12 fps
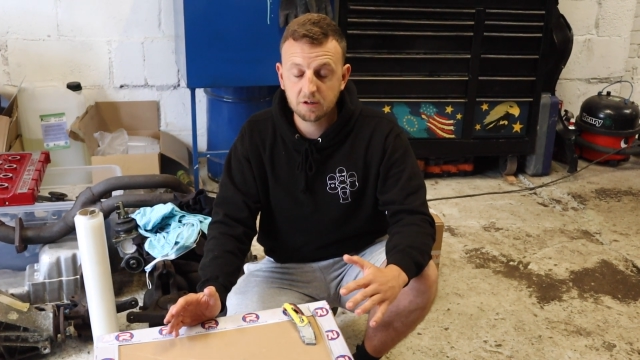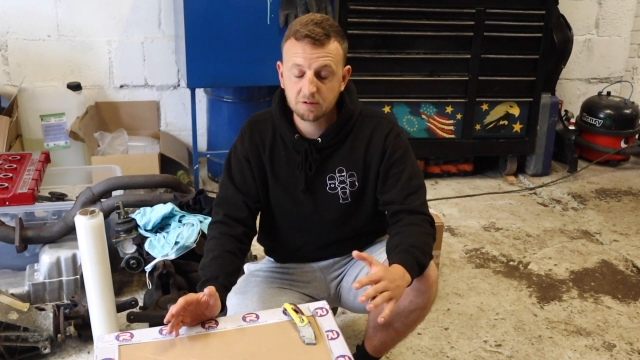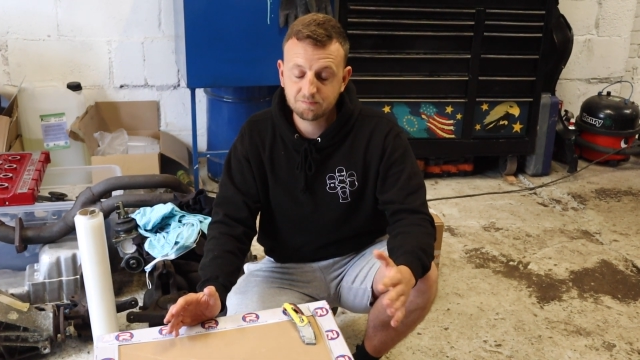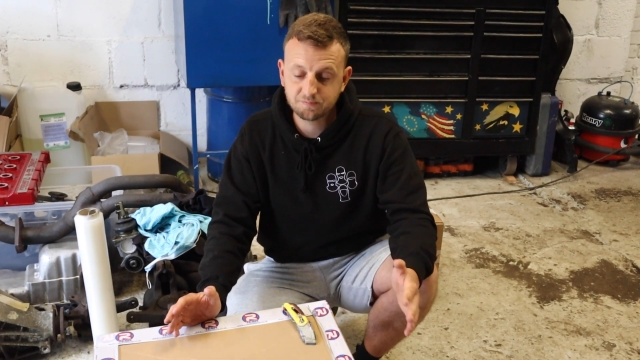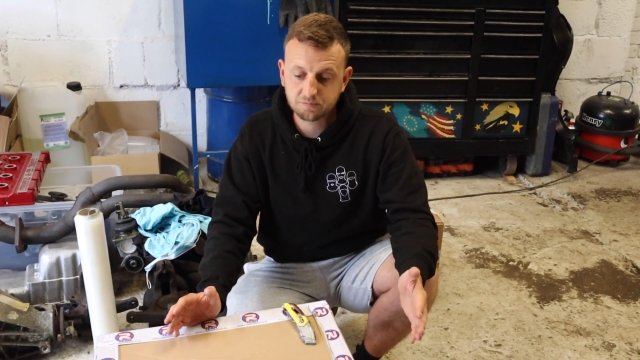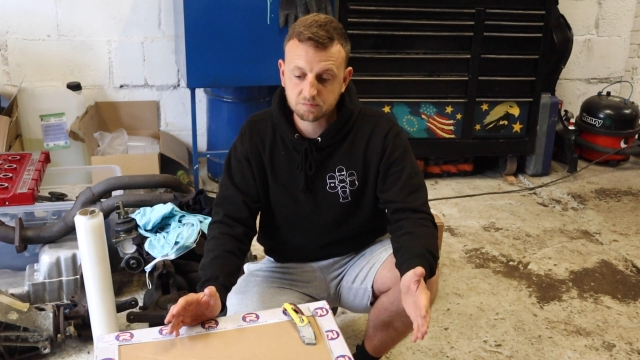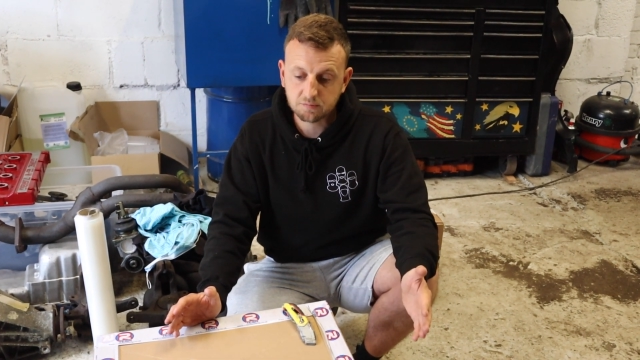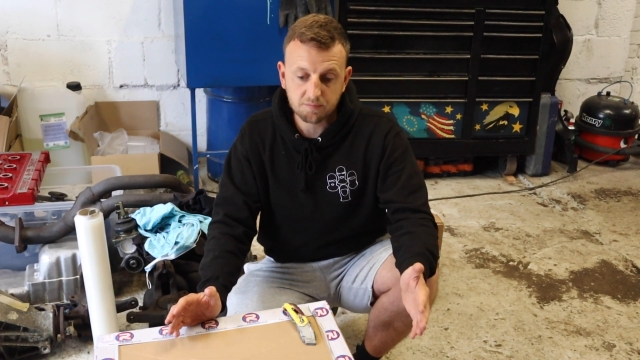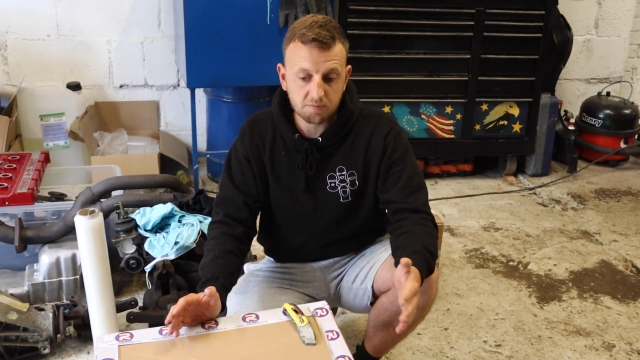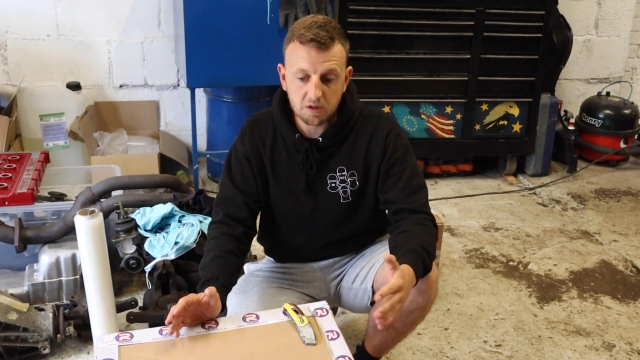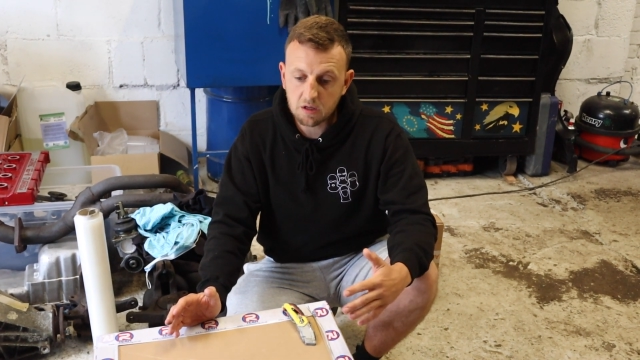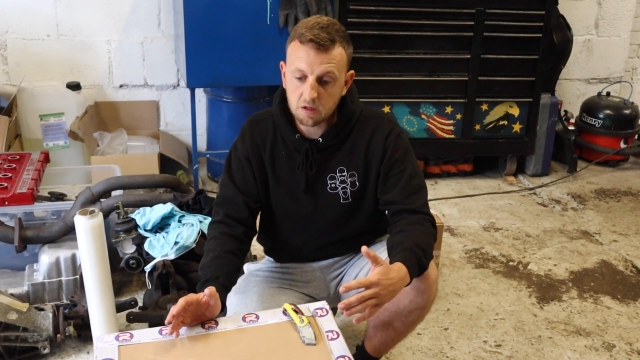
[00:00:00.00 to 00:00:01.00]

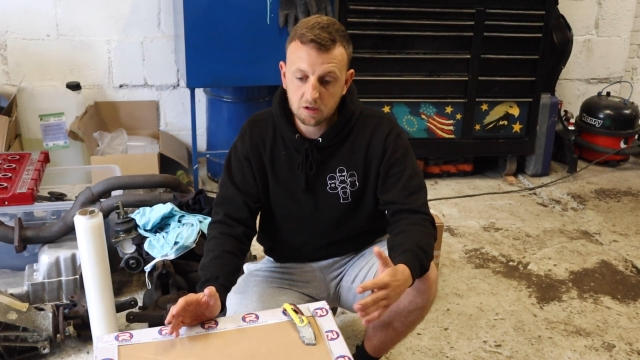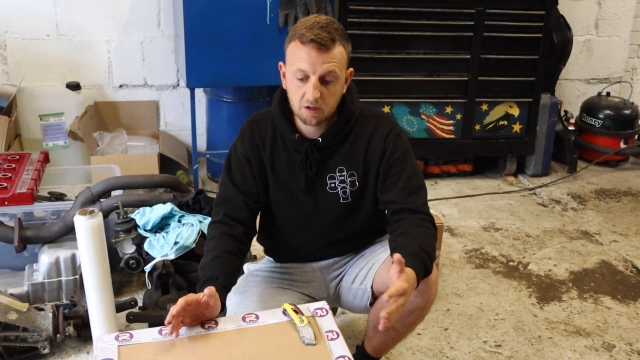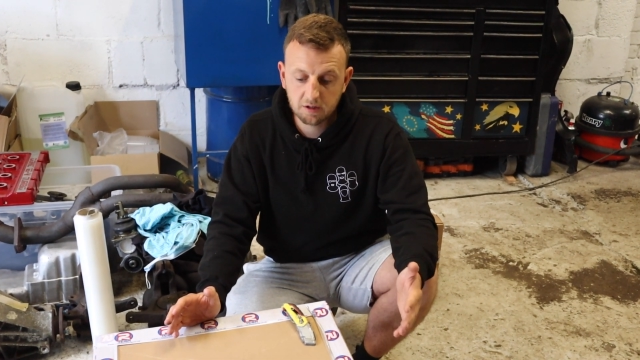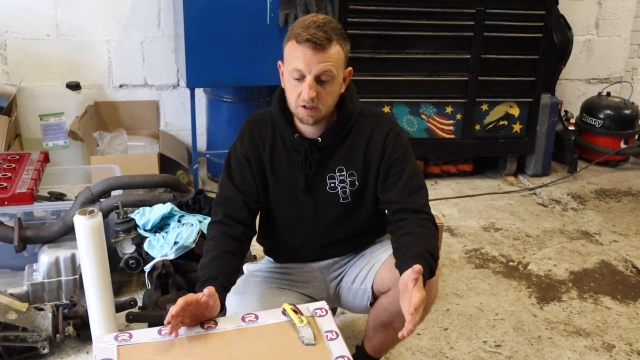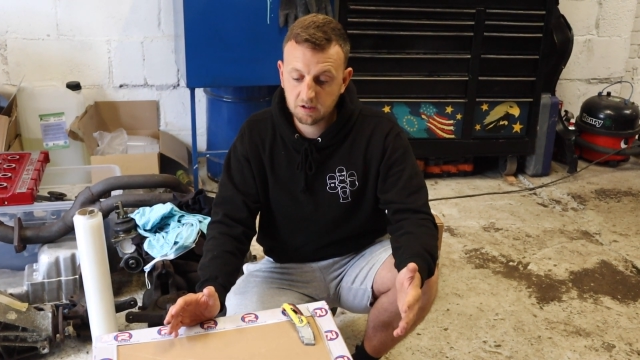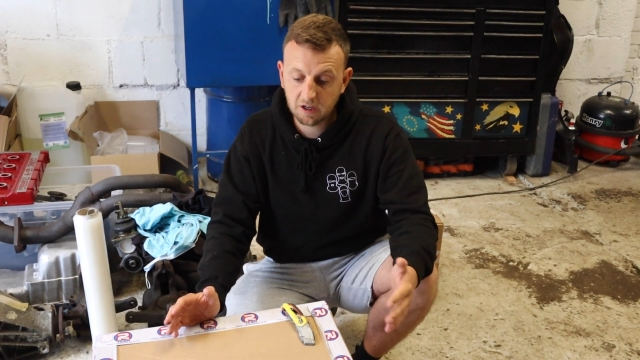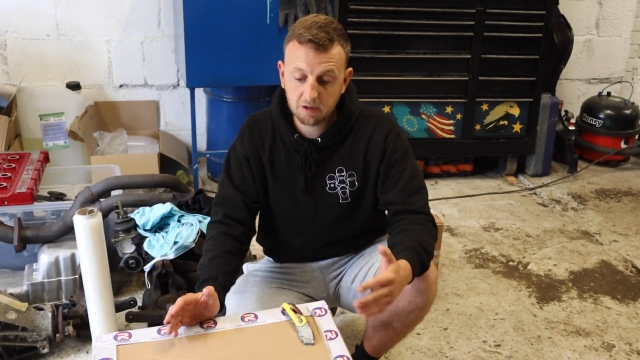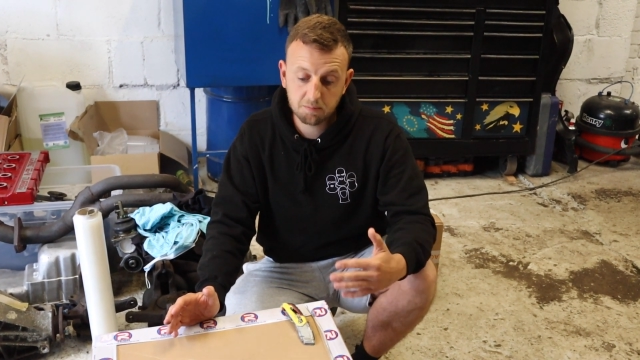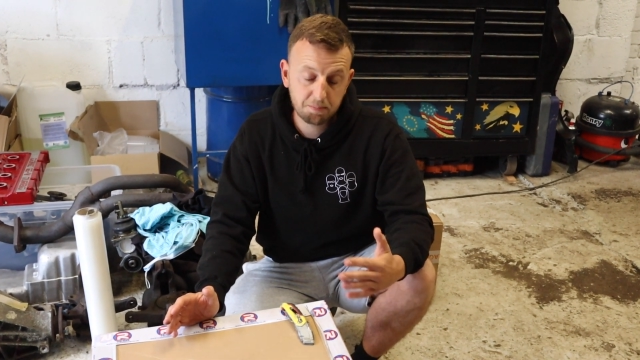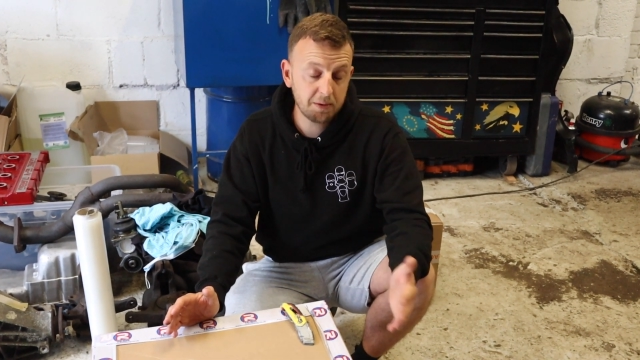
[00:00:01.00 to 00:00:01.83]
At the end of the day,